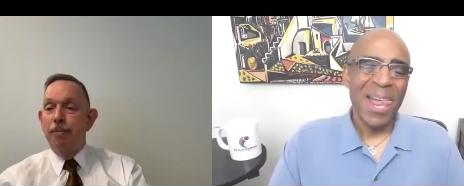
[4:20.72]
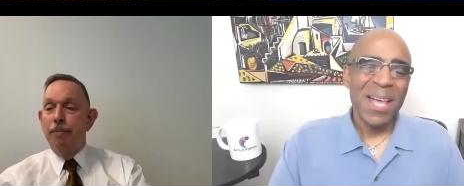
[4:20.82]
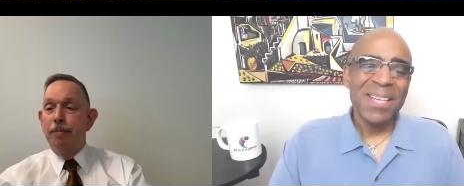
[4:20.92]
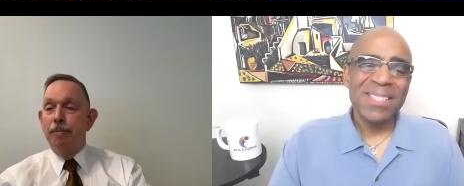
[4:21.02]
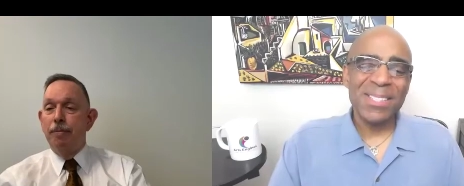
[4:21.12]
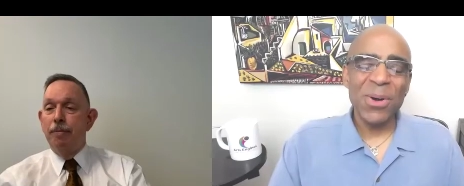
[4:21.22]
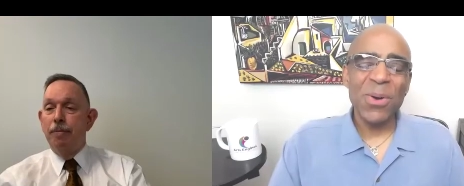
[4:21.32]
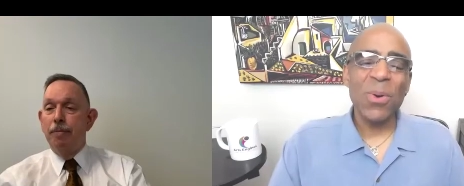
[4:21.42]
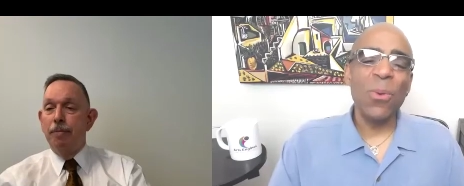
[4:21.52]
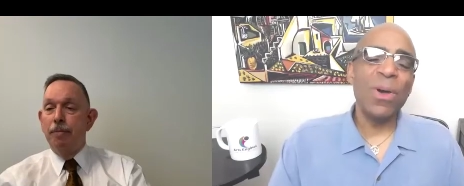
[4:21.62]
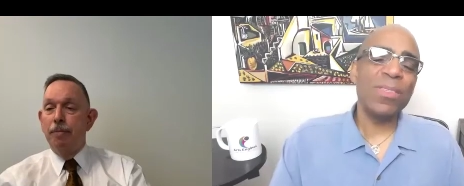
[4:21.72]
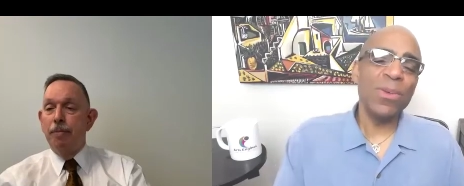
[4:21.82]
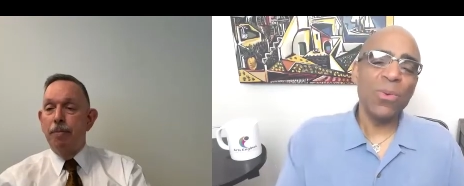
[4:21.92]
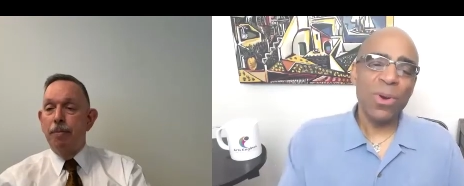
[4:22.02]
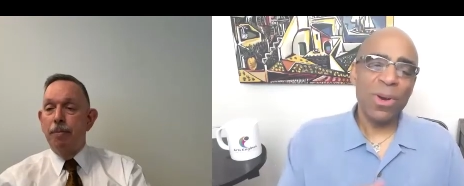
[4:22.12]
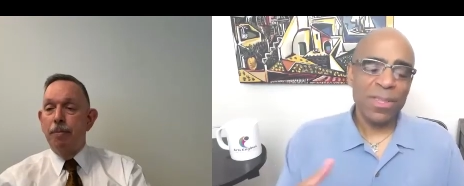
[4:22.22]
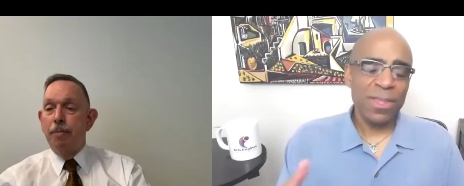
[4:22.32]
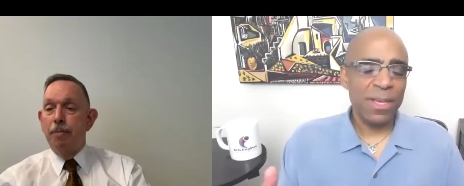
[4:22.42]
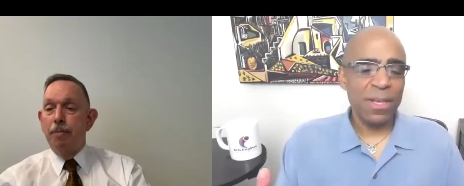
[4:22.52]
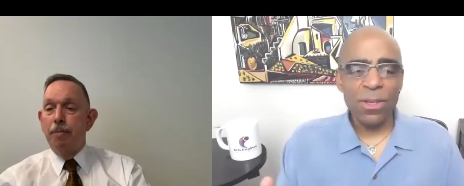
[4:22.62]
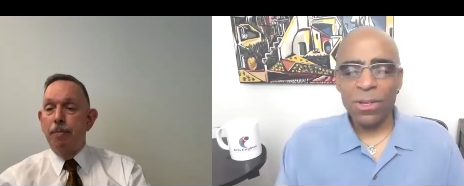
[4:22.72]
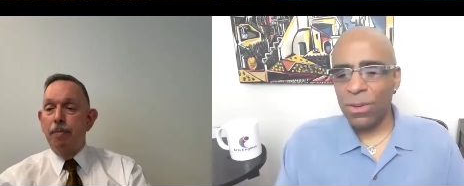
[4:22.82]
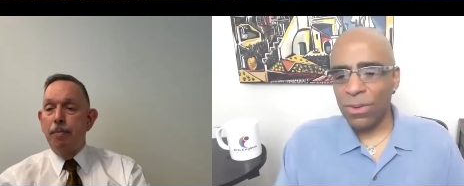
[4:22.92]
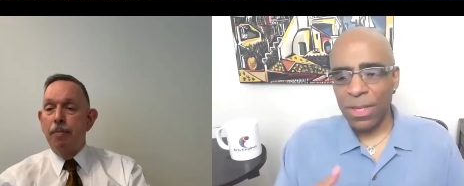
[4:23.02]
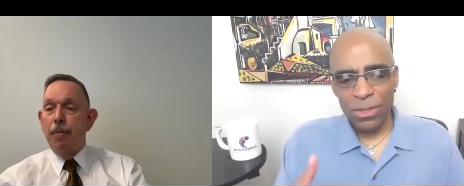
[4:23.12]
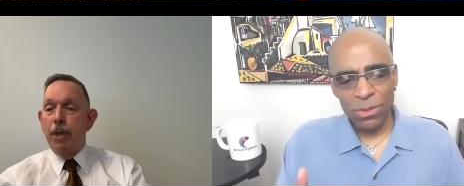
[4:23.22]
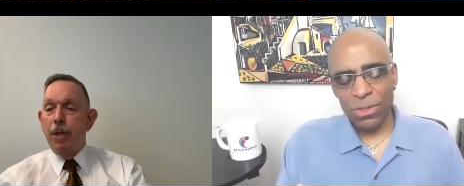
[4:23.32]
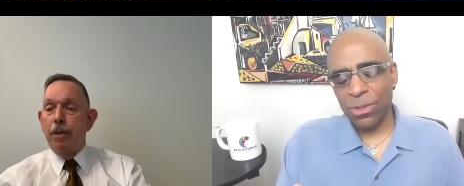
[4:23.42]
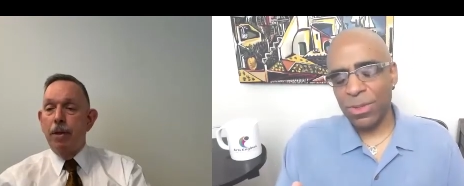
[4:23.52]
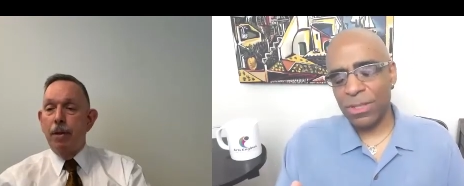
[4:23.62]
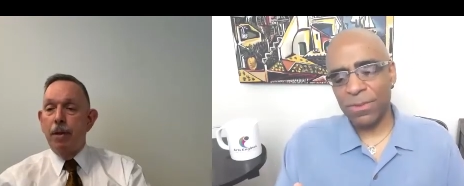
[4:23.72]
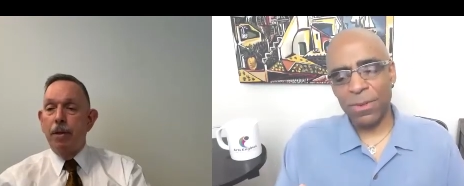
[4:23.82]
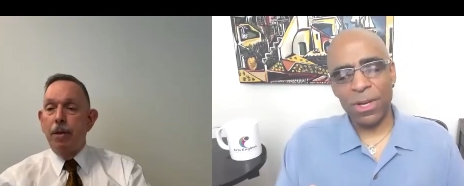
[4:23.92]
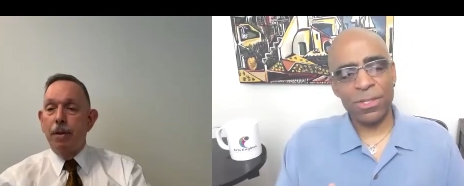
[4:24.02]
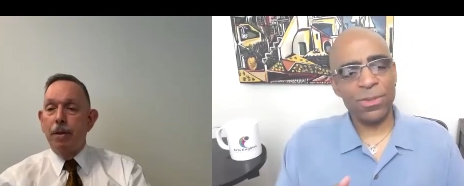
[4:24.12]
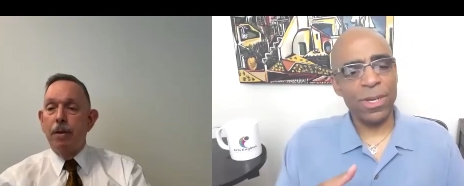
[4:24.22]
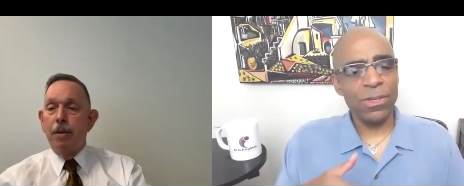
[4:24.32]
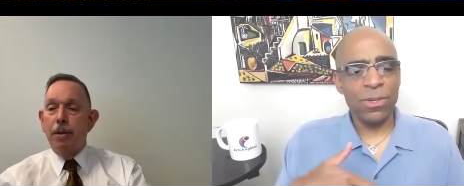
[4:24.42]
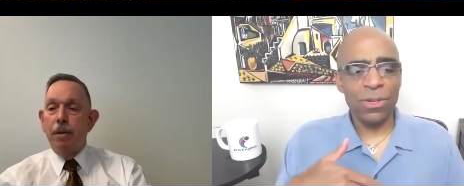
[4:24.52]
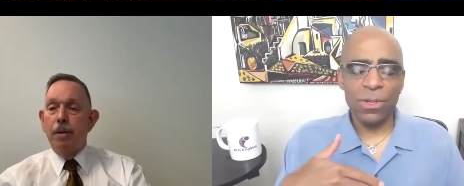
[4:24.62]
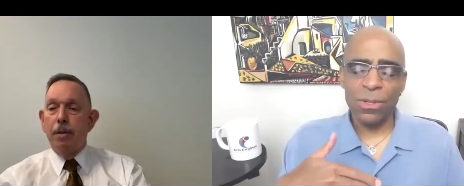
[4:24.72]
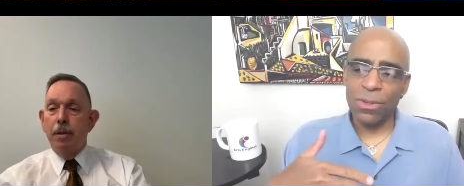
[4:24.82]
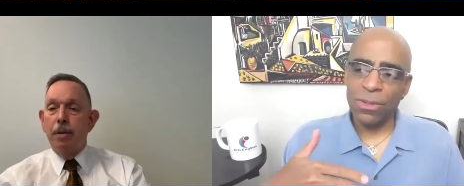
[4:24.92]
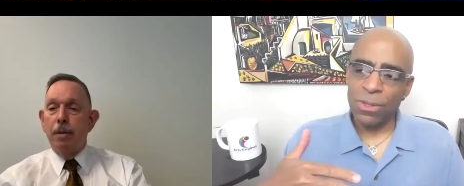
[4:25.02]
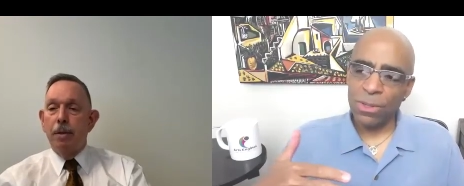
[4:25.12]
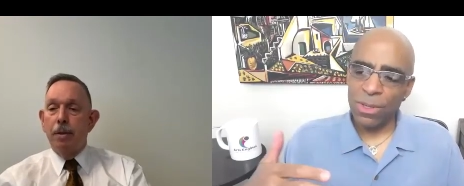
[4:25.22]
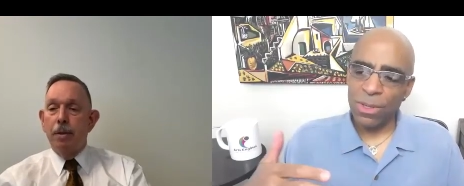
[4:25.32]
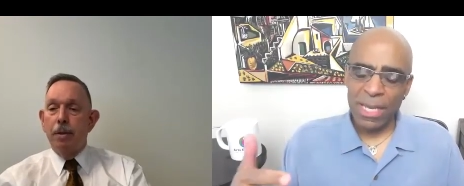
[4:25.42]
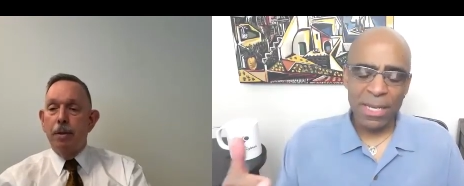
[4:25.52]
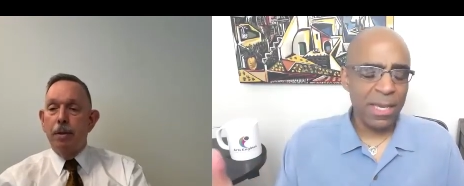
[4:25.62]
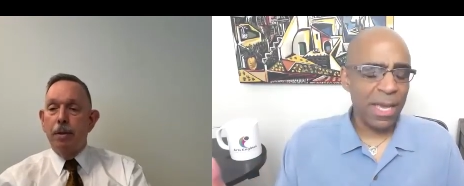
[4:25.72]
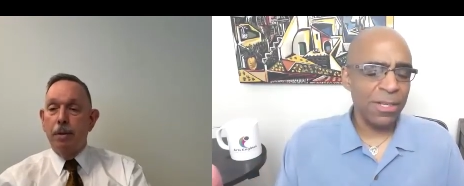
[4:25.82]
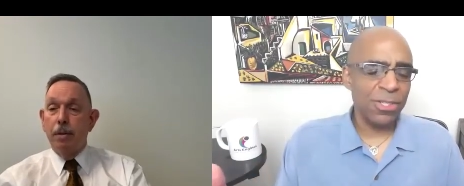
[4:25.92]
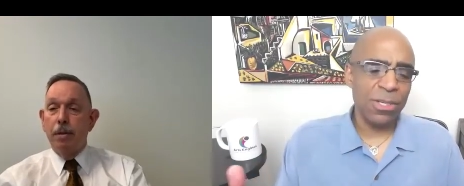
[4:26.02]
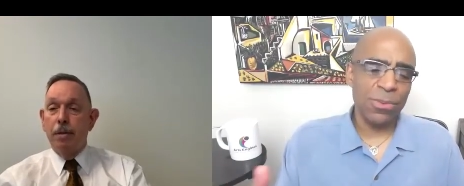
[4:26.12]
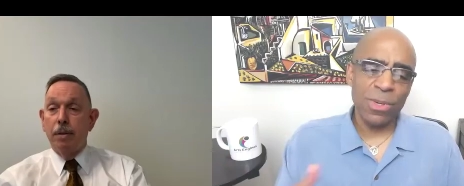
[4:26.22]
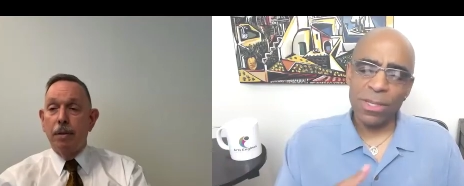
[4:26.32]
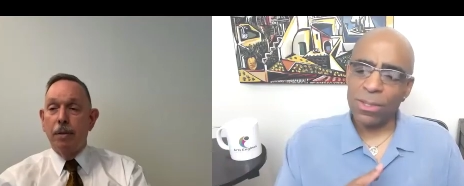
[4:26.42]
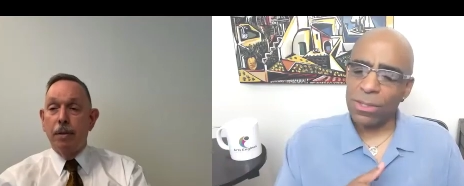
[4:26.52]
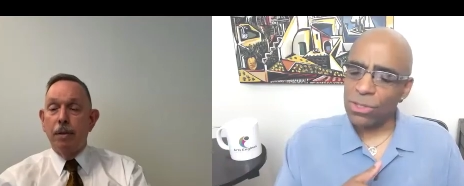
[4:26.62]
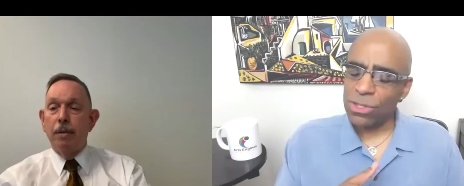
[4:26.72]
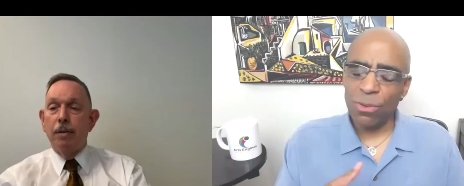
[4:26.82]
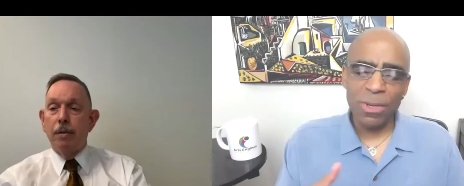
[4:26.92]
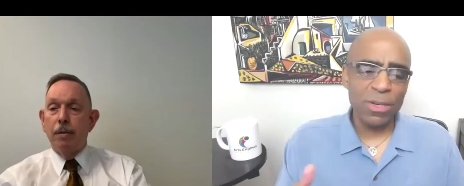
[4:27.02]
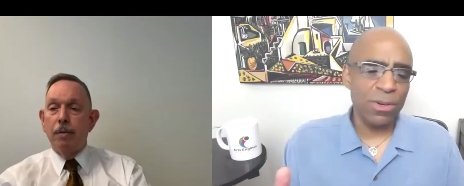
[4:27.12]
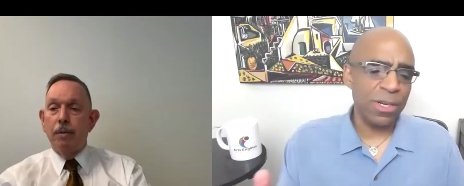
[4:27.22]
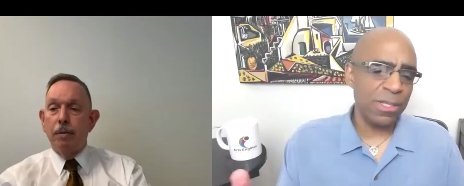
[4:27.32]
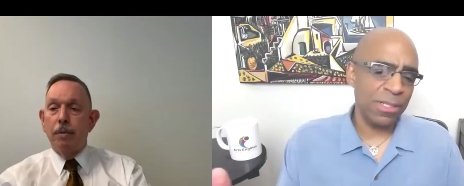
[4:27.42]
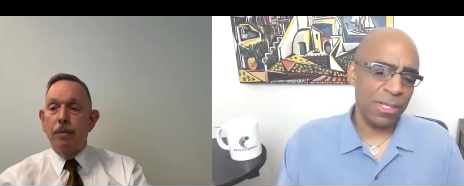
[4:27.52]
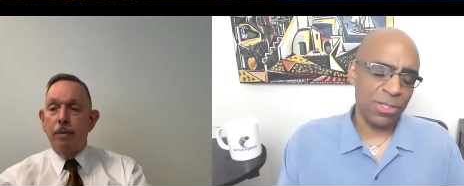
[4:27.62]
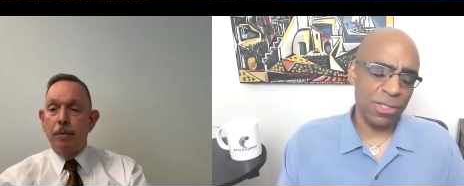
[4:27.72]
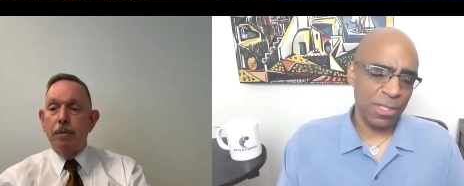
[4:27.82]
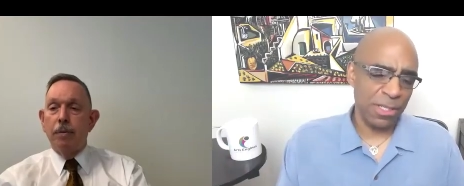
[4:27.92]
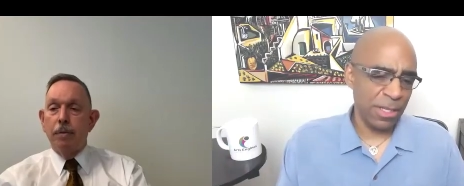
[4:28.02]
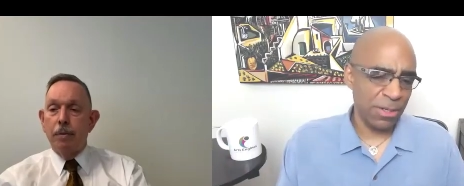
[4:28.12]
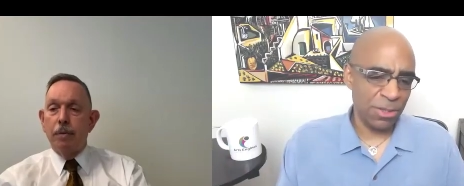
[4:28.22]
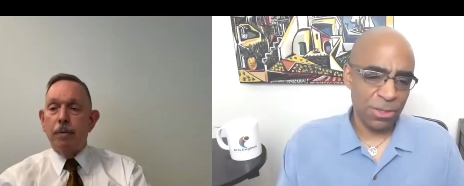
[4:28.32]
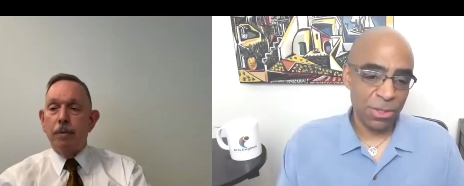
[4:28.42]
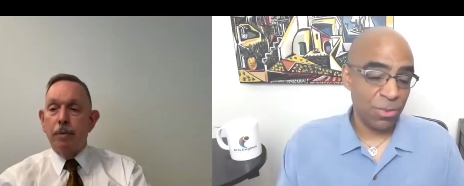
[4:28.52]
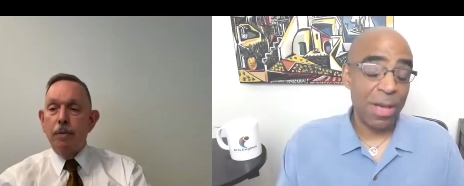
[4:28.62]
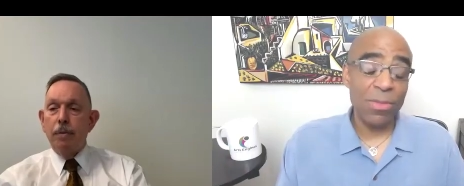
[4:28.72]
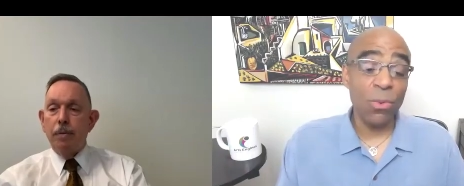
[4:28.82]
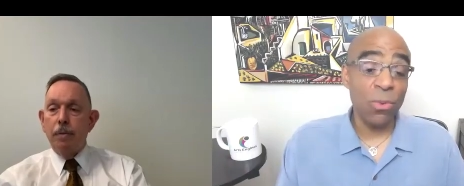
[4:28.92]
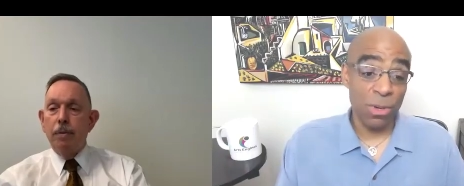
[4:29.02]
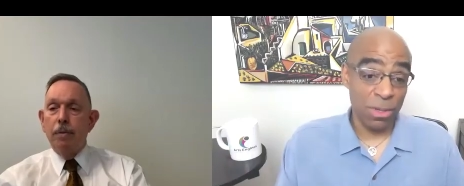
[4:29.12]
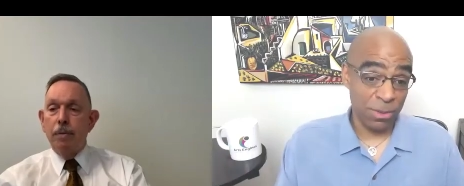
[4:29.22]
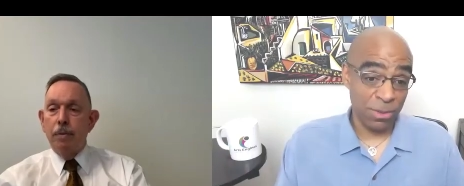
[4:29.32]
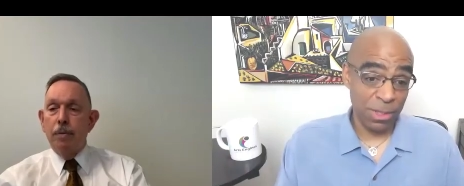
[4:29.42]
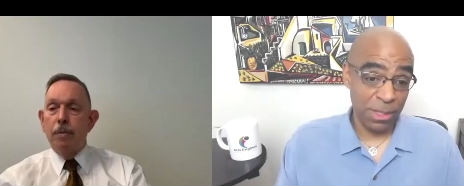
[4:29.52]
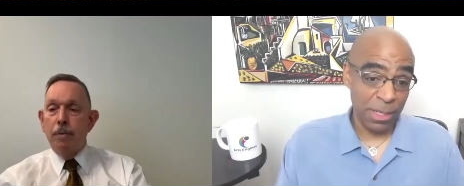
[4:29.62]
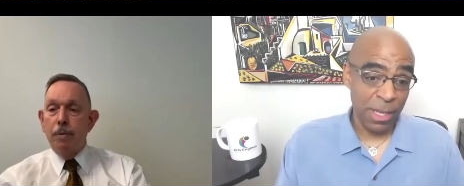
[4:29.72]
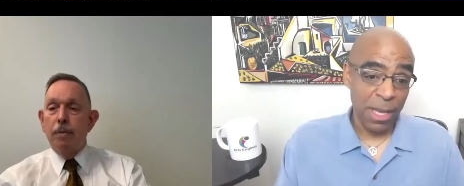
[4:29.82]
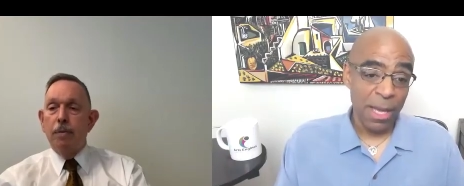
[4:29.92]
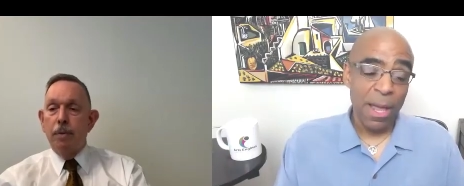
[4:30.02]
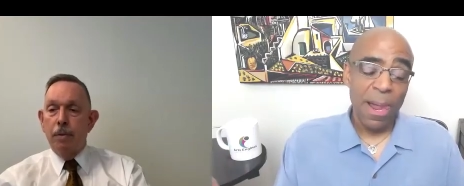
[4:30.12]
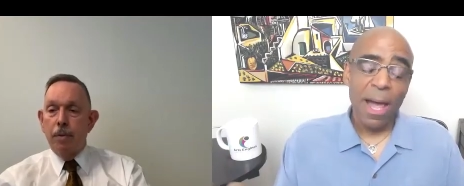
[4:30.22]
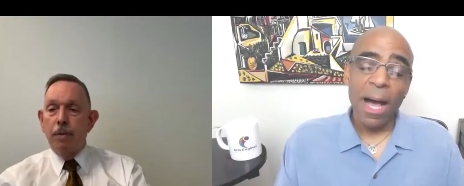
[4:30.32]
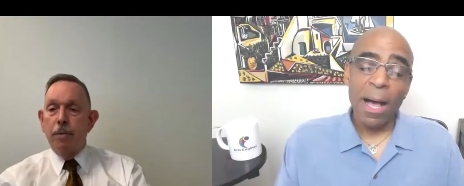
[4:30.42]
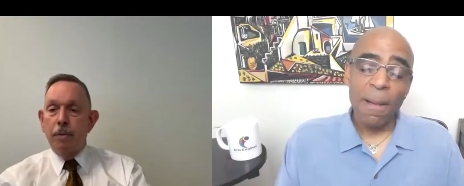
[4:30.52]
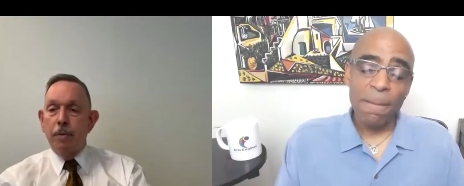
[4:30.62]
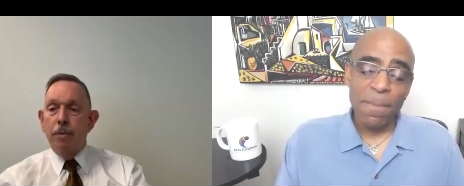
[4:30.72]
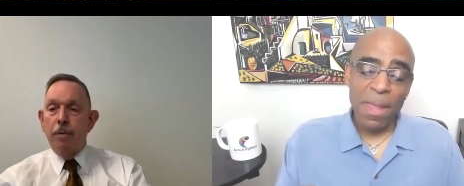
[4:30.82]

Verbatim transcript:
Speaker 1: so with the work that you know that you do at DeVos, right? You're you're engaging with so many organizations and leaders around the world, really. Um,